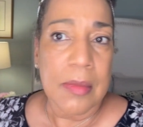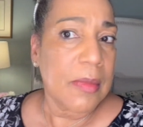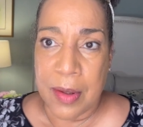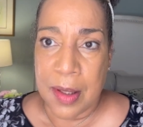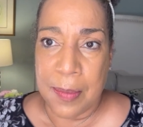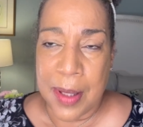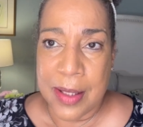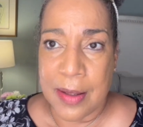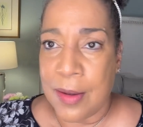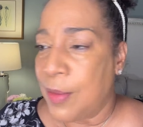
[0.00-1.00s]
I'm going to blend a
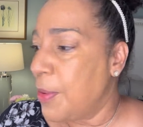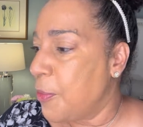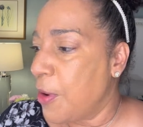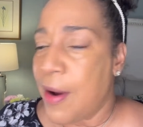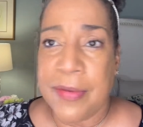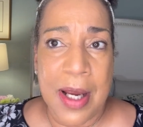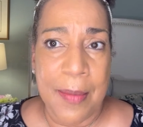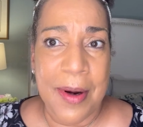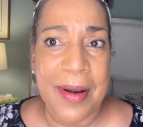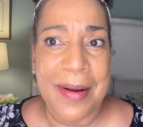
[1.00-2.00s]
little bit more off
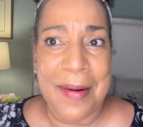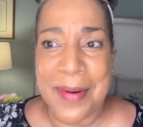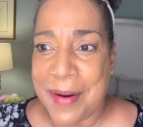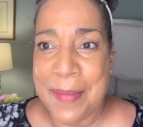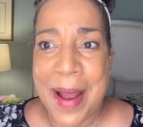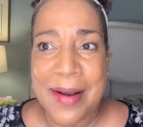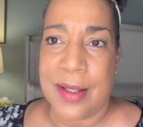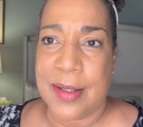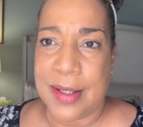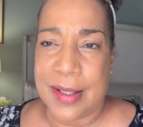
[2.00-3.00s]
camera and I'll be right back.
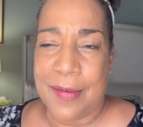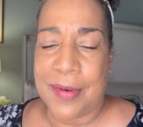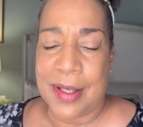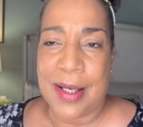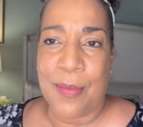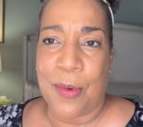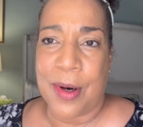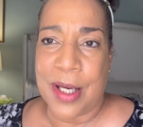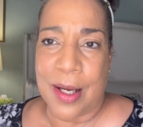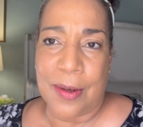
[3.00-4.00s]
This is definitely more
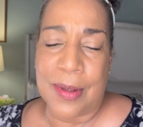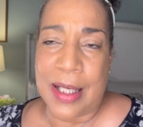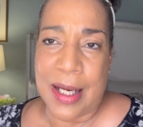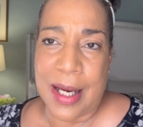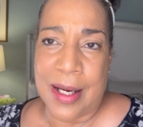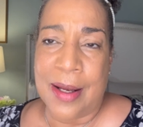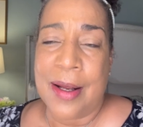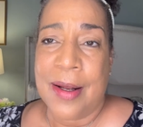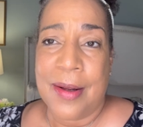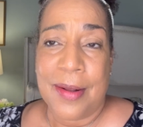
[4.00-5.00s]
yellow leaning
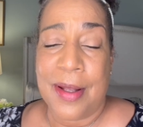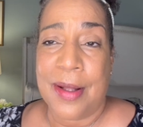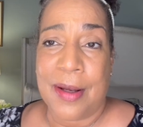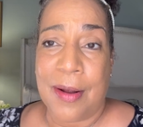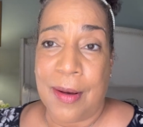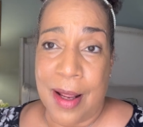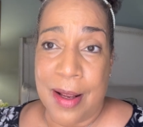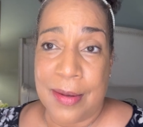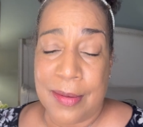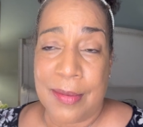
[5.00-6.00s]
than the
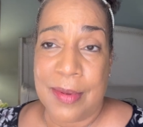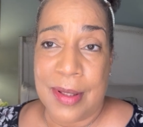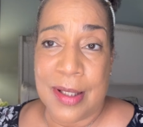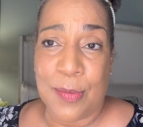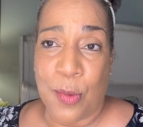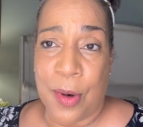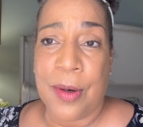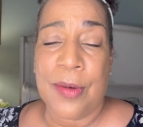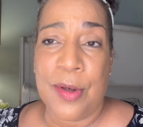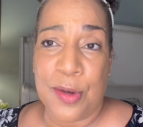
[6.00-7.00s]
Guerlain. It is more
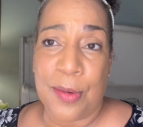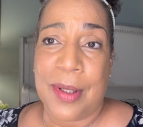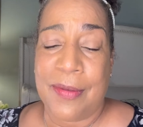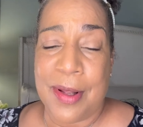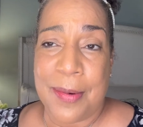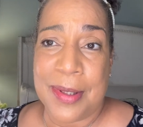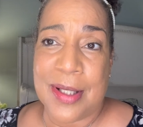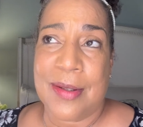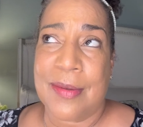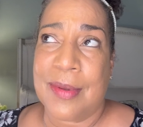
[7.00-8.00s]
neutral, even though
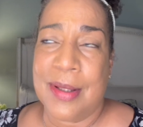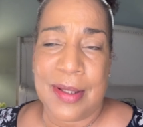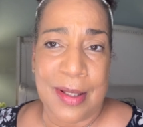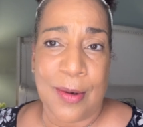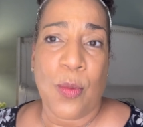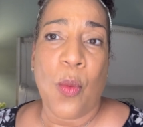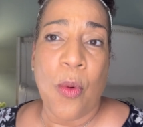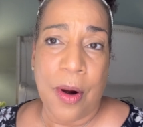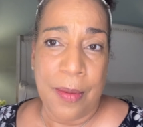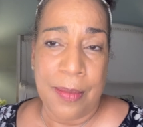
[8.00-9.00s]
it's considered
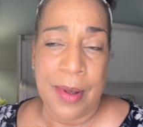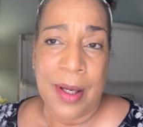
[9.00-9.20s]
warm.